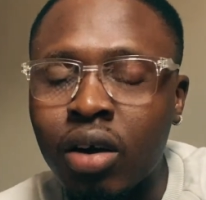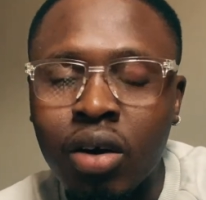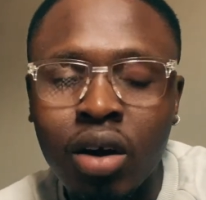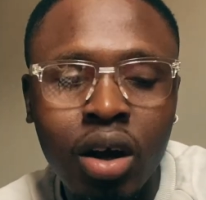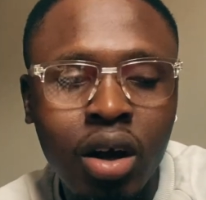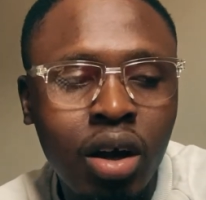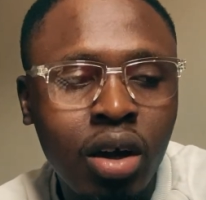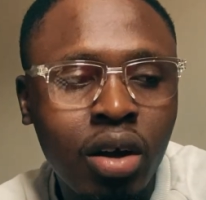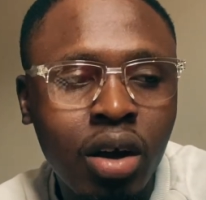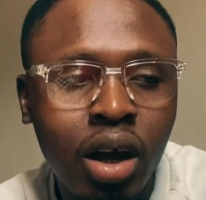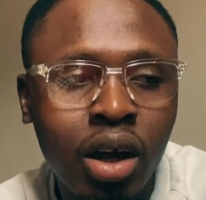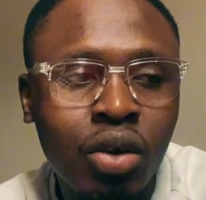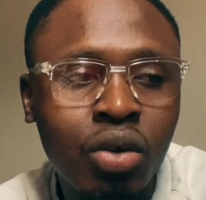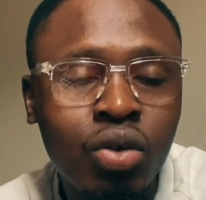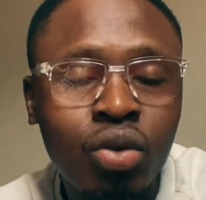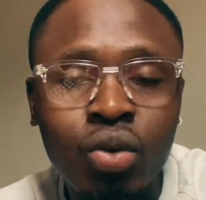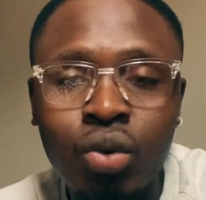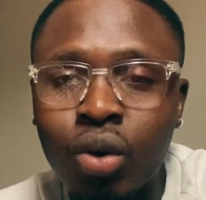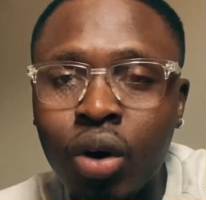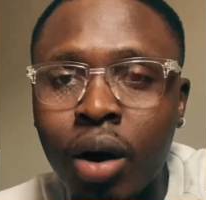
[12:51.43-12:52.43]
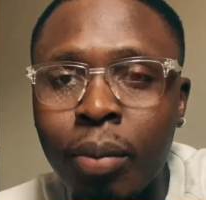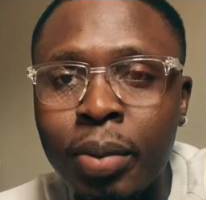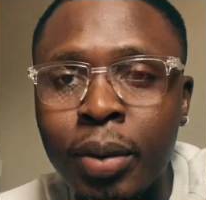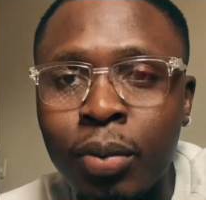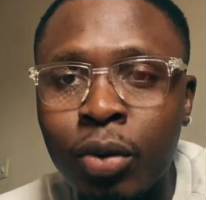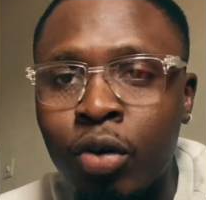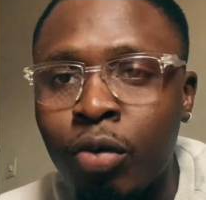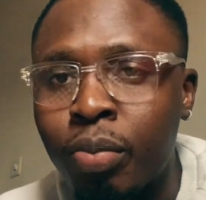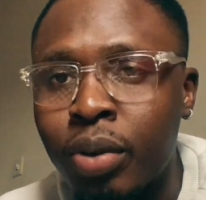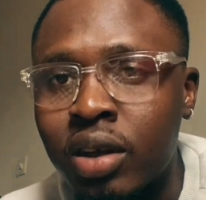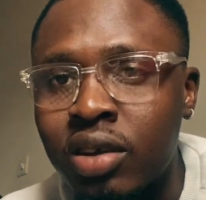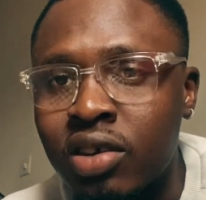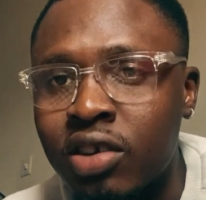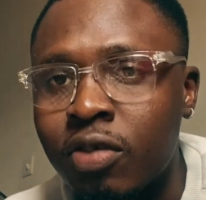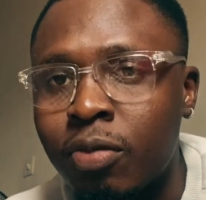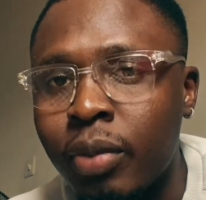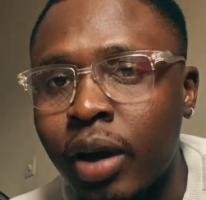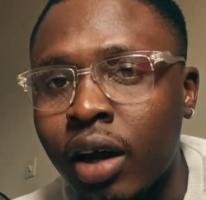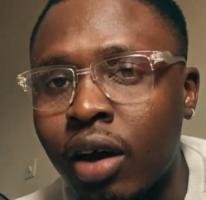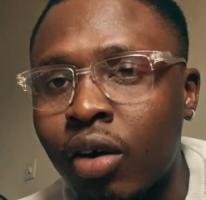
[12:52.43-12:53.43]
I don't know how people will
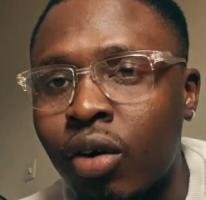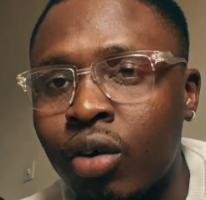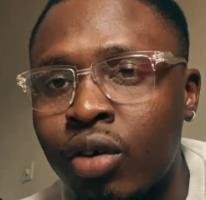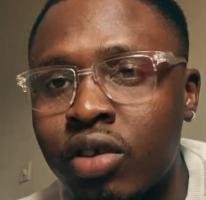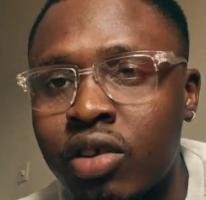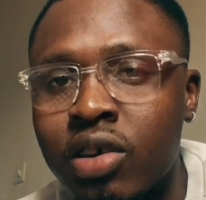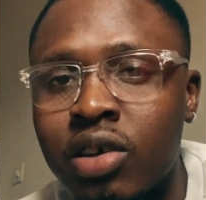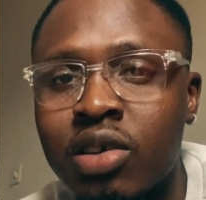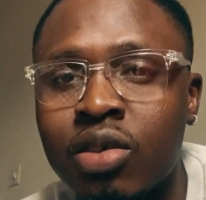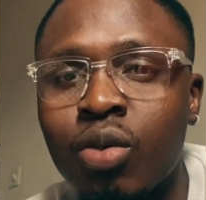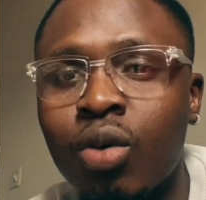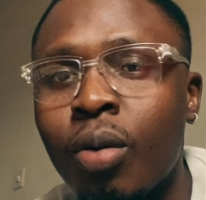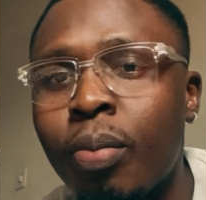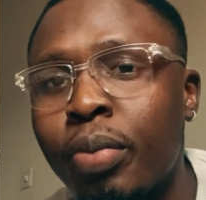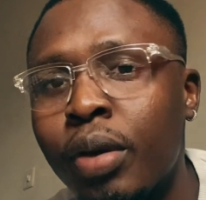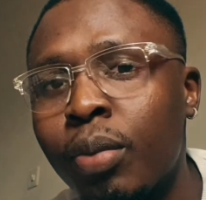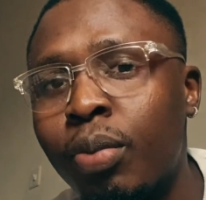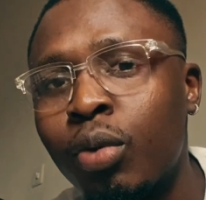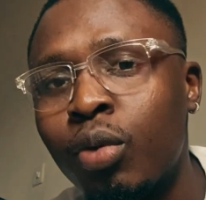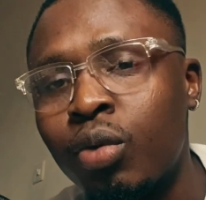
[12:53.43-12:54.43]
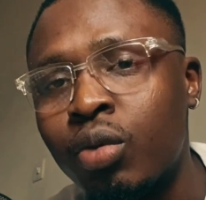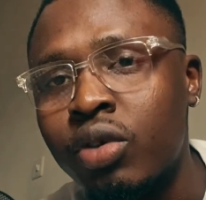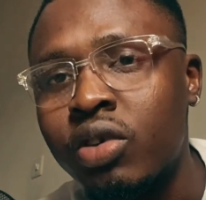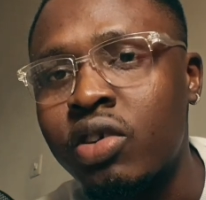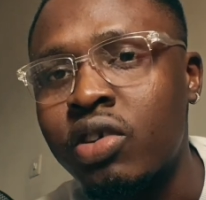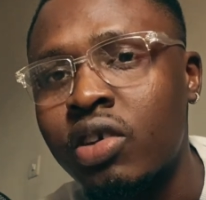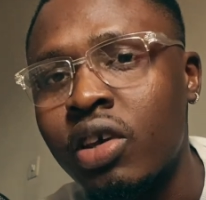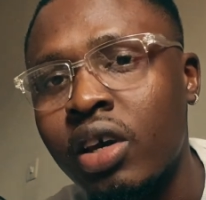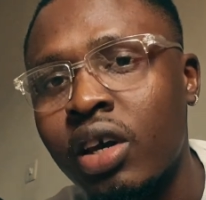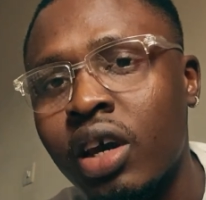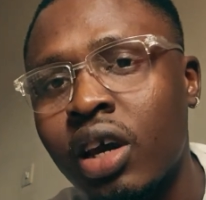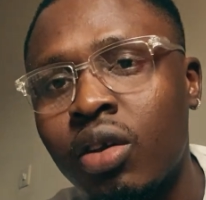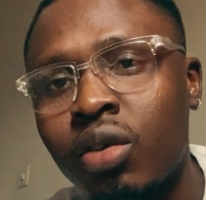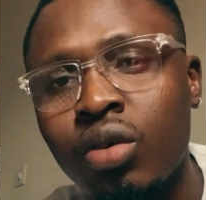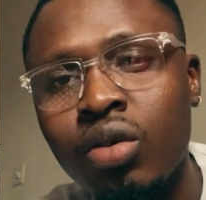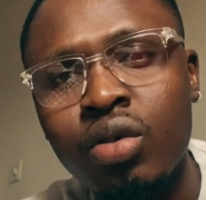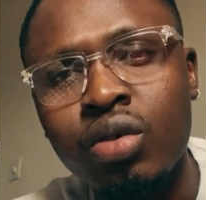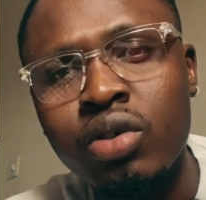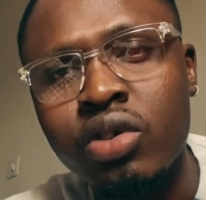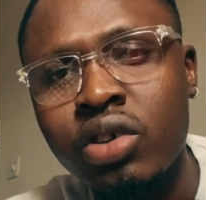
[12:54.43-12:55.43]
perceive my content, what people would say, and
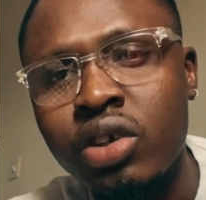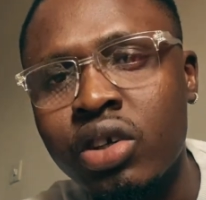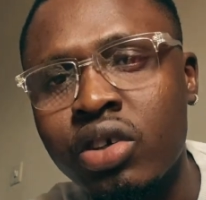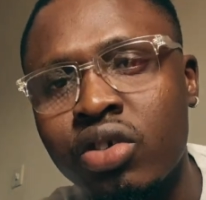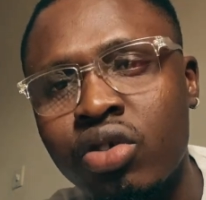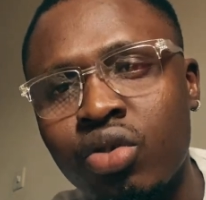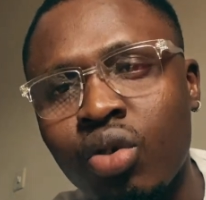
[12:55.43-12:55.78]
all those things.